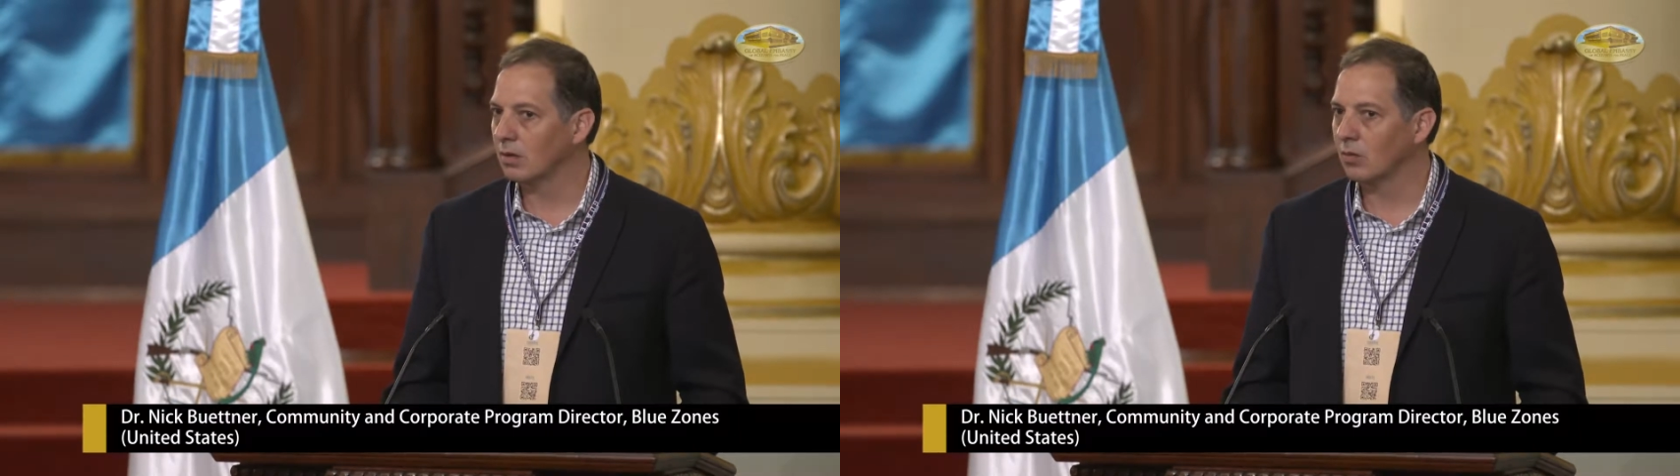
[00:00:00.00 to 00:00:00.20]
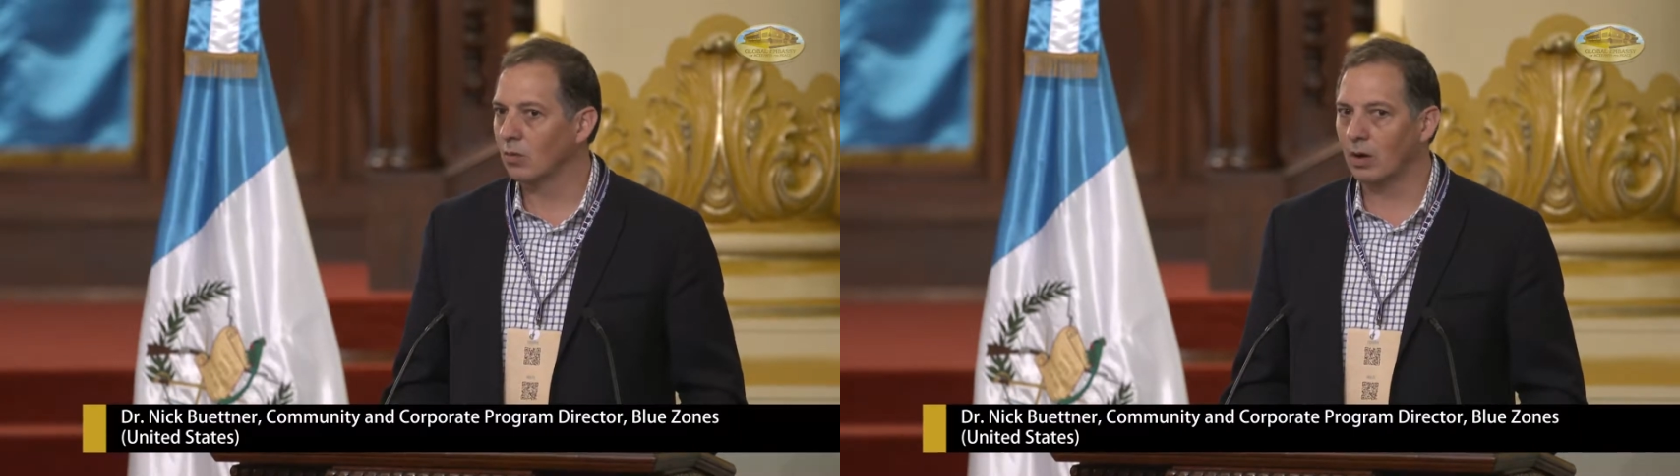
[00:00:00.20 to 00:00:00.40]

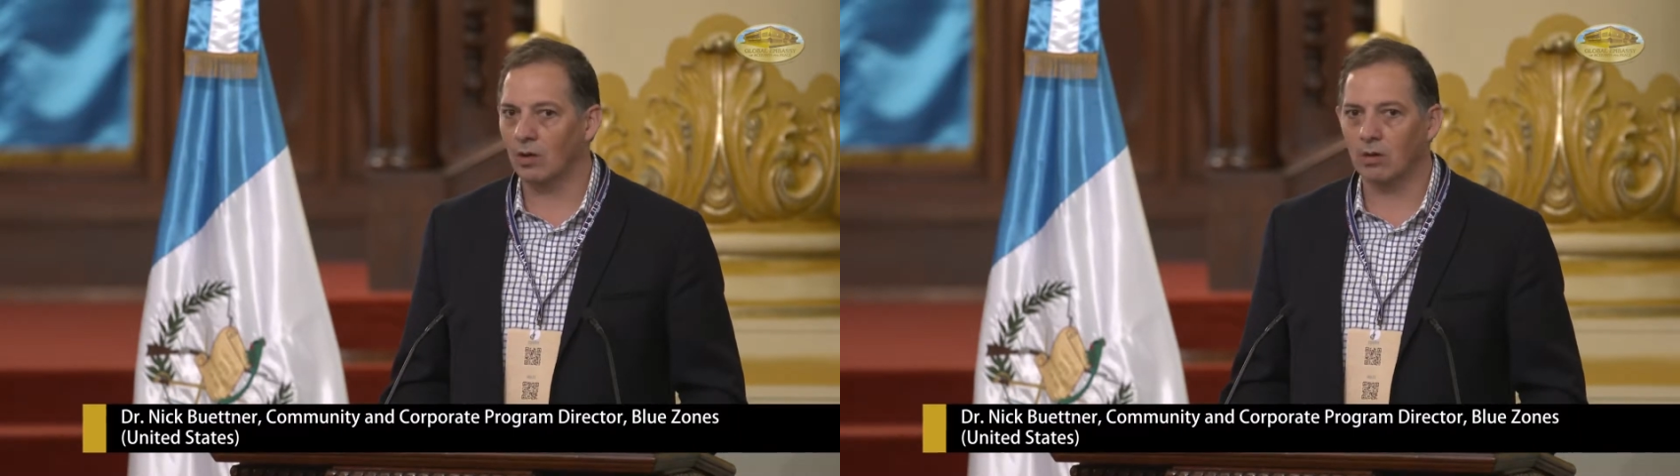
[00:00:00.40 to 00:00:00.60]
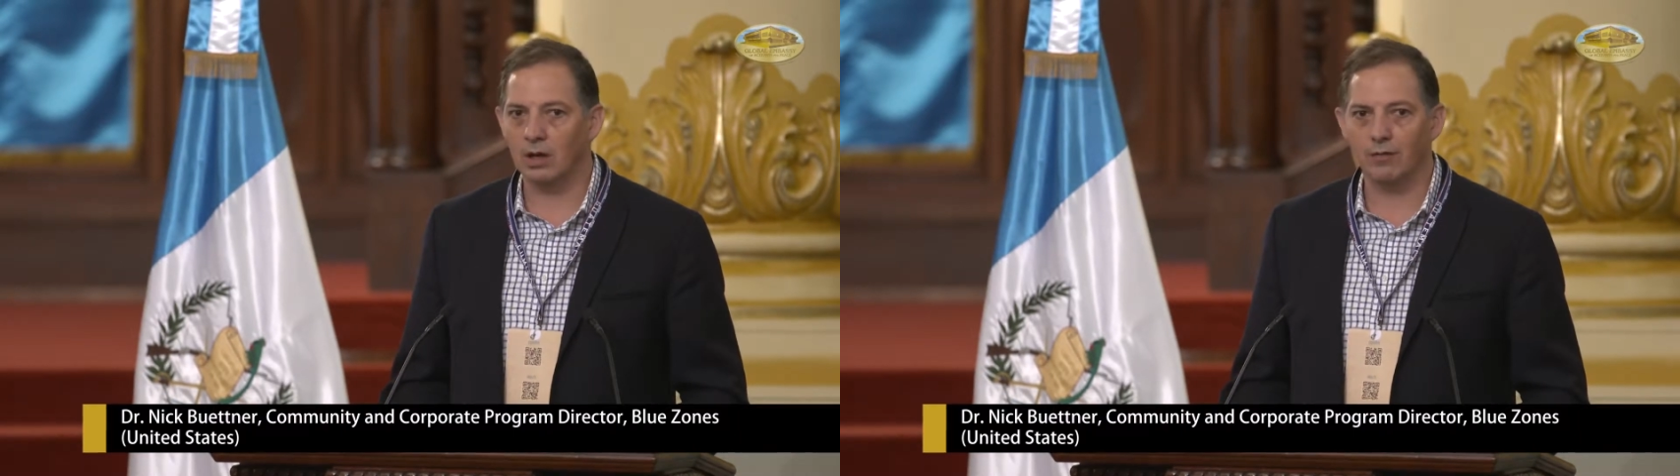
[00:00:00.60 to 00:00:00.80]

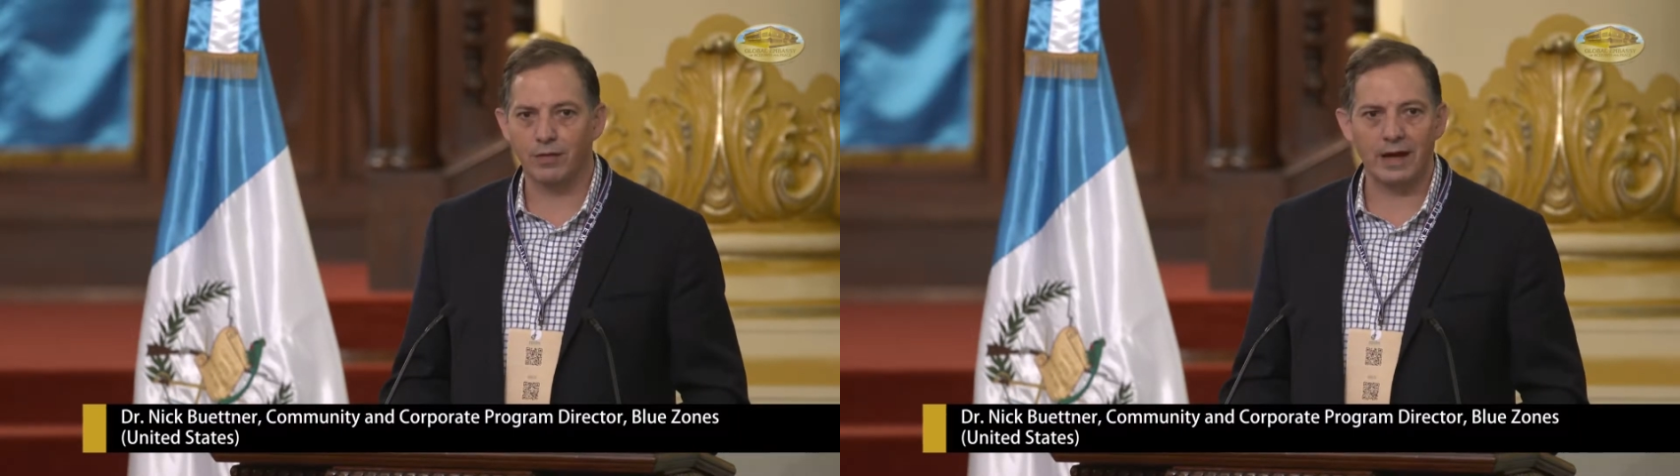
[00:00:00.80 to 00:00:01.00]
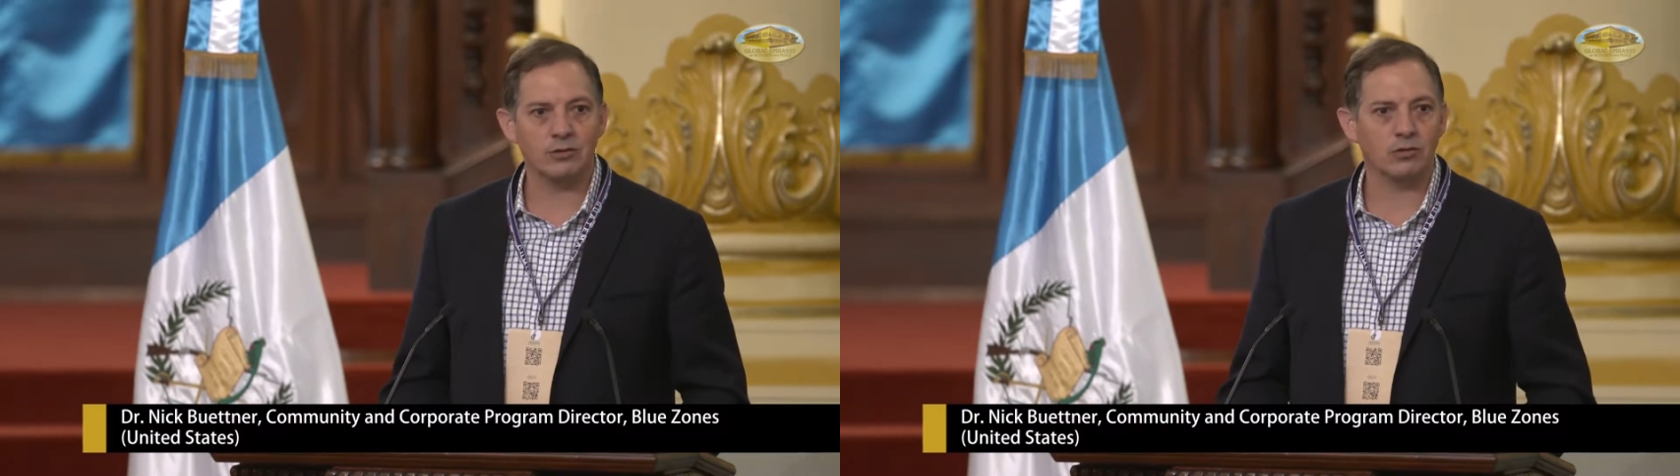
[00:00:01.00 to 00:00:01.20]
Well, if
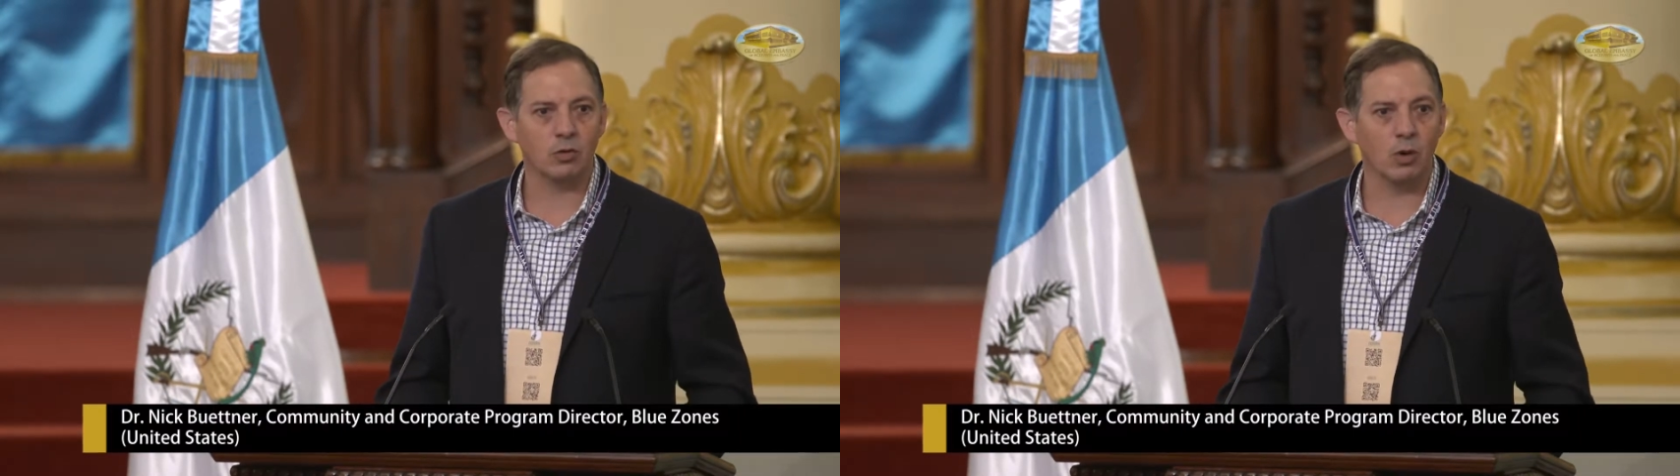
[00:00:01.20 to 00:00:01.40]
that's true,